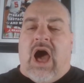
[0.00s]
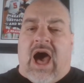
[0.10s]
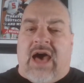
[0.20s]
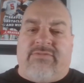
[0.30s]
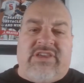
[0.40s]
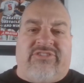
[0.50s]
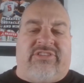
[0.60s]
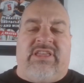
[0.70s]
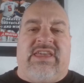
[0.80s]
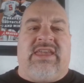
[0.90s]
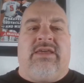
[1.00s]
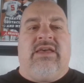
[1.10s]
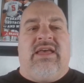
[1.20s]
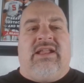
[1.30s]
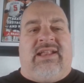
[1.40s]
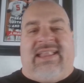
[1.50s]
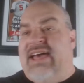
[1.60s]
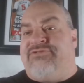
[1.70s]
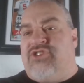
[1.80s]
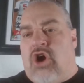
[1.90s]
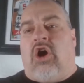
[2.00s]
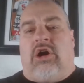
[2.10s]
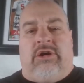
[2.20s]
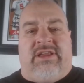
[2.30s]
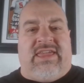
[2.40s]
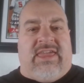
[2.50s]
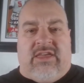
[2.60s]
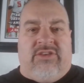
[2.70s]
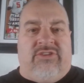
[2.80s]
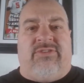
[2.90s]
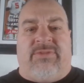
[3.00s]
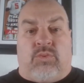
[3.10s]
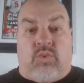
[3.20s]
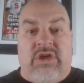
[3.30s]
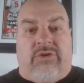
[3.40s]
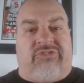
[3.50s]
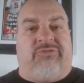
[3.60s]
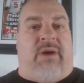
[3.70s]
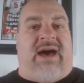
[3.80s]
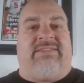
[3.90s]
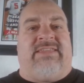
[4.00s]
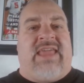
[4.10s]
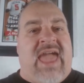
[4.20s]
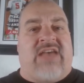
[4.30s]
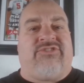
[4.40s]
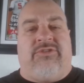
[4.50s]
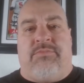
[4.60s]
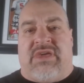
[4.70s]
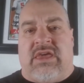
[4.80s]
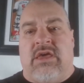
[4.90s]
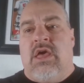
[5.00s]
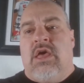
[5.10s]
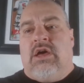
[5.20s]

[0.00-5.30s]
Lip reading: Obviously, left guard is the real spot that has to be